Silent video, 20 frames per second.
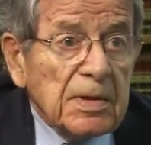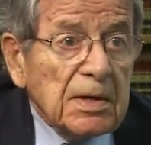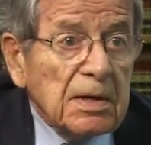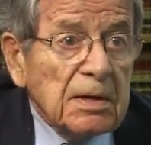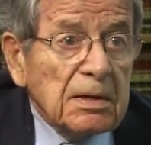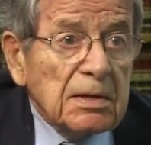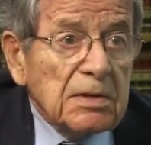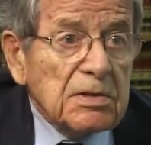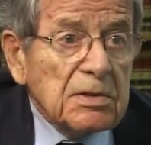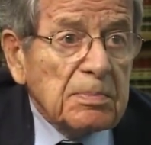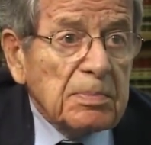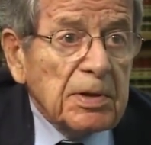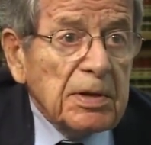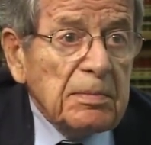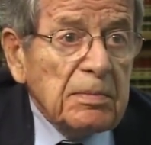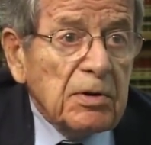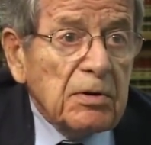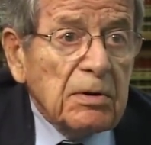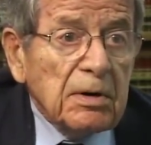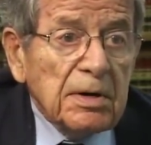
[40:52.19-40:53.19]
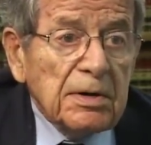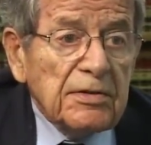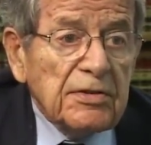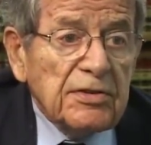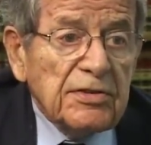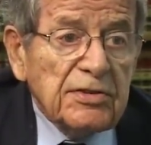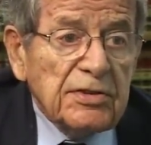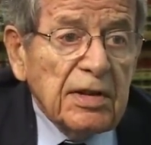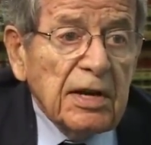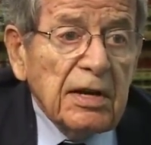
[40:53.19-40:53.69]
And the Supreme Court
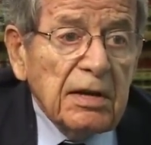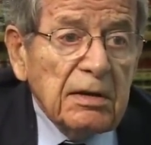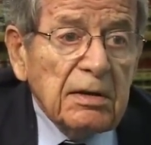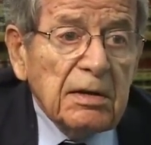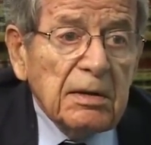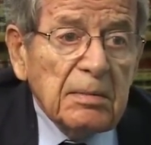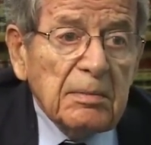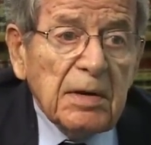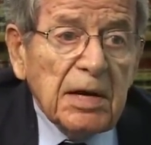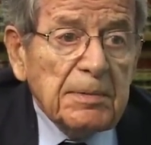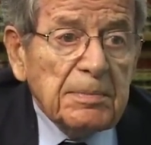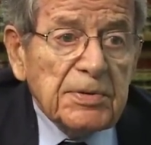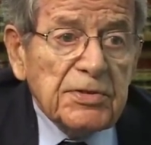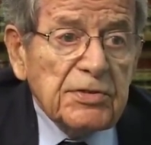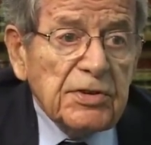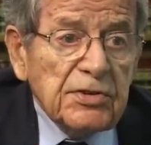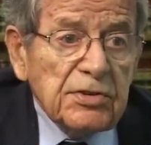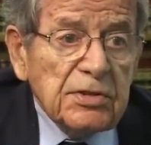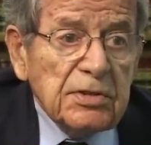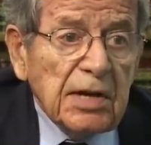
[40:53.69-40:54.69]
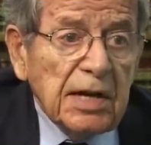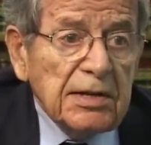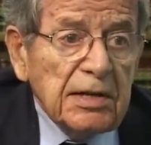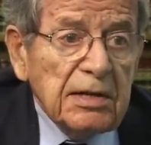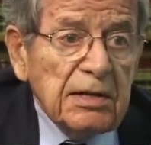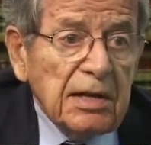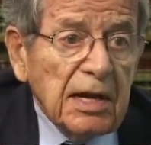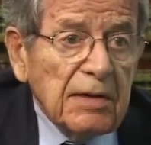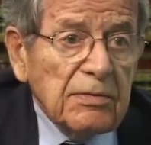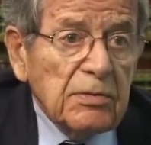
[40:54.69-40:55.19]
sustained my position. I
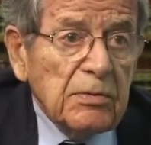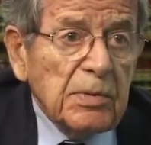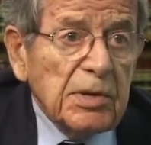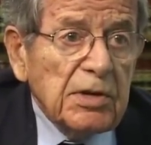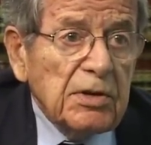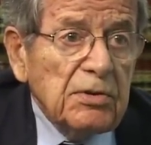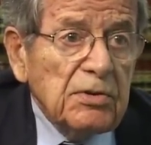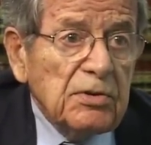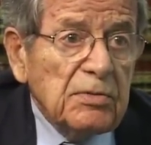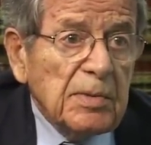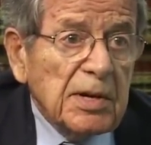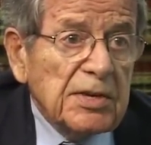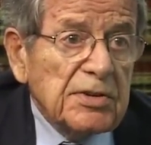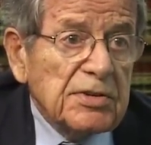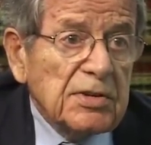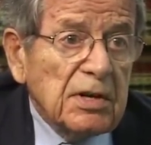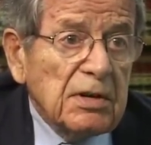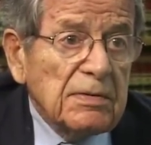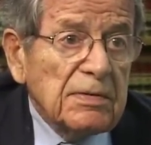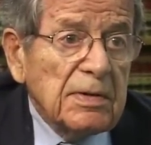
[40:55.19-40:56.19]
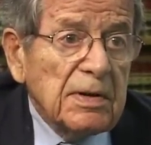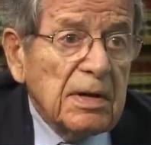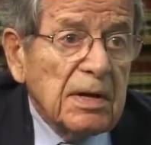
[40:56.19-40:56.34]
didn't have to recuse myself.